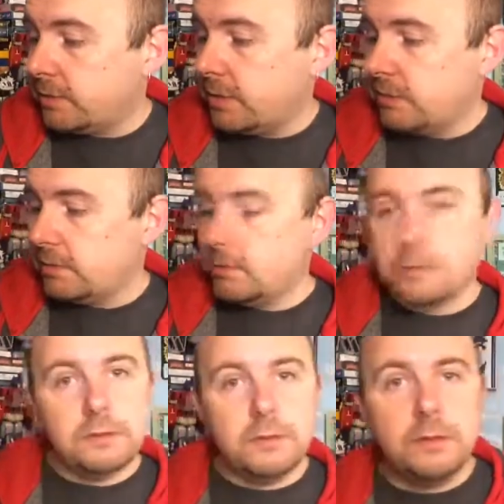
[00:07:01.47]
is my
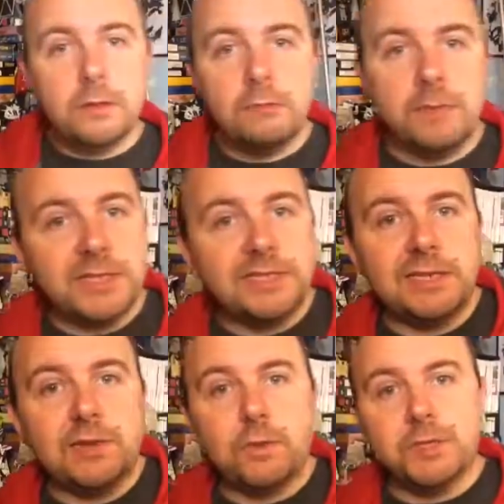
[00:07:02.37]
Mega
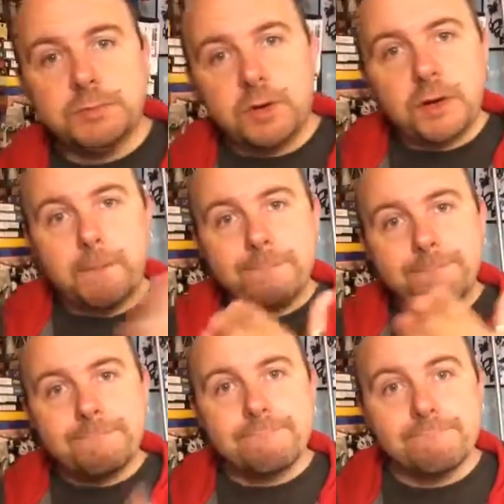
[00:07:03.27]
CD 1 spot on it.
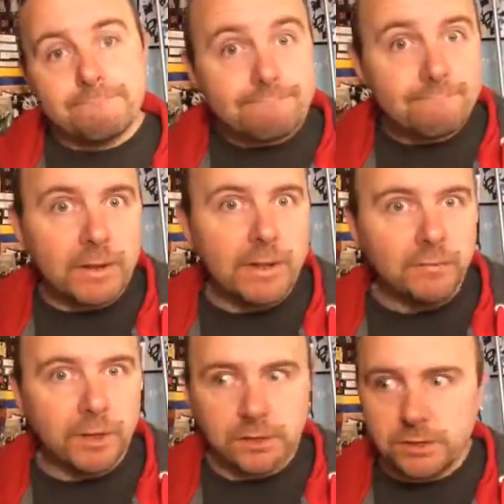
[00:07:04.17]
I love
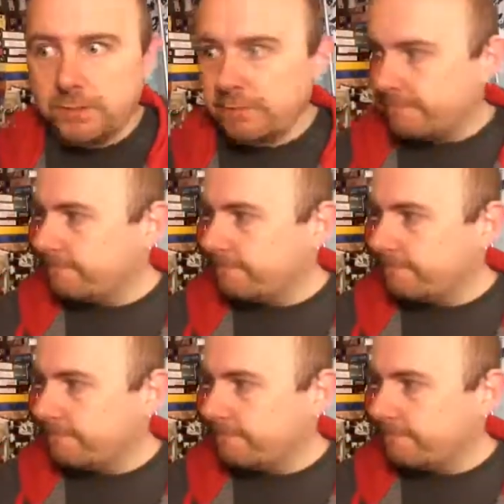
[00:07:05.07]
what I need to have.